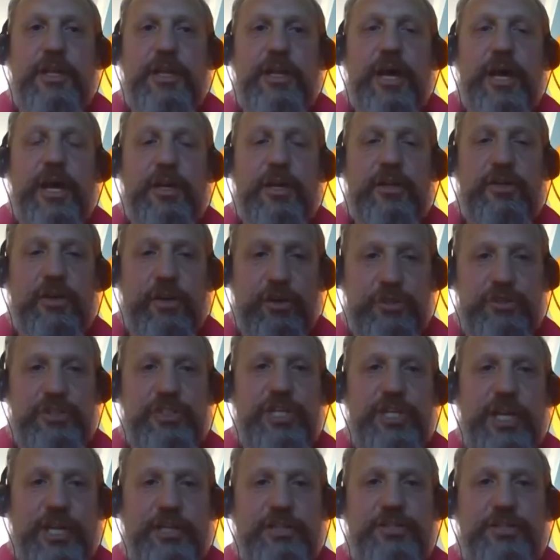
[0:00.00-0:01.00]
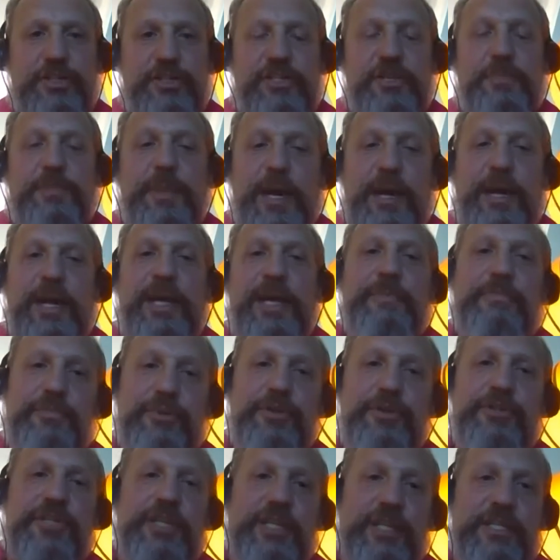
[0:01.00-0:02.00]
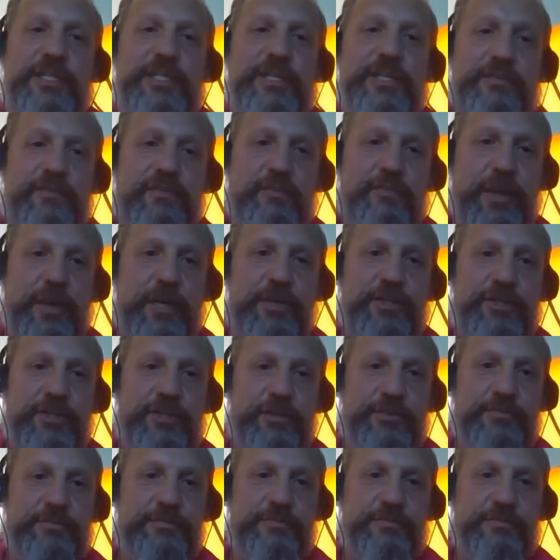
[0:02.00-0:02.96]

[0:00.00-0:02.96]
are conscientious about inputting this information.